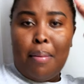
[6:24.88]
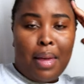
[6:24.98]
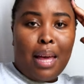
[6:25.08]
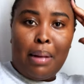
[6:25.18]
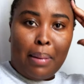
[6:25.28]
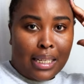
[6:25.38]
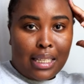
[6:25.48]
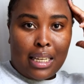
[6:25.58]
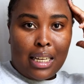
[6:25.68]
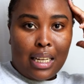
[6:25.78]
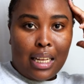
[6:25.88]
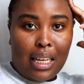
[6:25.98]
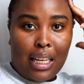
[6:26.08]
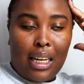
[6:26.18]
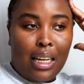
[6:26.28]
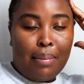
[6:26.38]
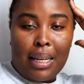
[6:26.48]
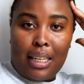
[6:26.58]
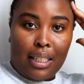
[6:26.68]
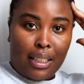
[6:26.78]
Me and my bestie. Oh
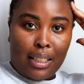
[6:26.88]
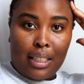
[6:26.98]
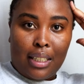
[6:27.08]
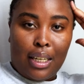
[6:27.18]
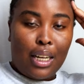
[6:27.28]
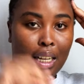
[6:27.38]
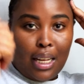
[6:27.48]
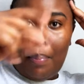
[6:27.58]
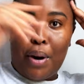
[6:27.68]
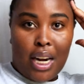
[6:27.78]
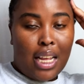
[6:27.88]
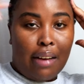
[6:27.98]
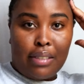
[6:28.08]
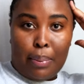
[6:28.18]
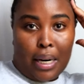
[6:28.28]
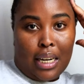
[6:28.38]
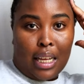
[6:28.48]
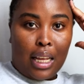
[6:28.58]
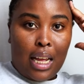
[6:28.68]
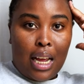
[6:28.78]
my god. Party after
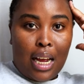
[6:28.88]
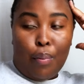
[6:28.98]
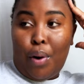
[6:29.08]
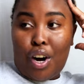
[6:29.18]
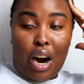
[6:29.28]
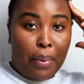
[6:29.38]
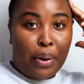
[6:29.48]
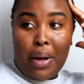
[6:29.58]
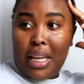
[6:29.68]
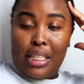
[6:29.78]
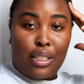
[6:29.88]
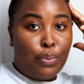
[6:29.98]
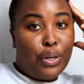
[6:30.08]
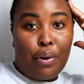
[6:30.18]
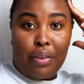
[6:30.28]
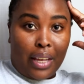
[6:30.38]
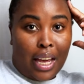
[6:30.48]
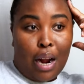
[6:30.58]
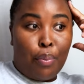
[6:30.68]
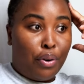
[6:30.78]
party. What car are we going into? We don't even
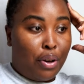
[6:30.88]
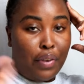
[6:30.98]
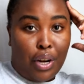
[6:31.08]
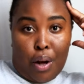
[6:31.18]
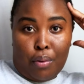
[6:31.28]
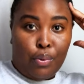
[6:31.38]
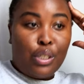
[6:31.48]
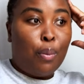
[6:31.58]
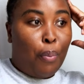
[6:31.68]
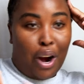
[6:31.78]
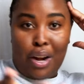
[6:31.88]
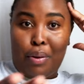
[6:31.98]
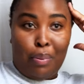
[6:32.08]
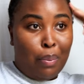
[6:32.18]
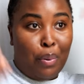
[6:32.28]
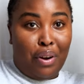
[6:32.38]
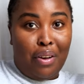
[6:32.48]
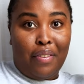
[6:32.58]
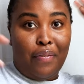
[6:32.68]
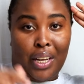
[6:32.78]
care. We don't even know. We used to party with people we
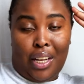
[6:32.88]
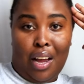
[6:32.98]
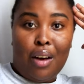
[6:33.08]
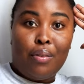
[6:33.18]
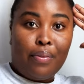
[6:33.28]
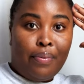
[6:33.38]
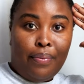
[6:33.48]
don't even fucking know.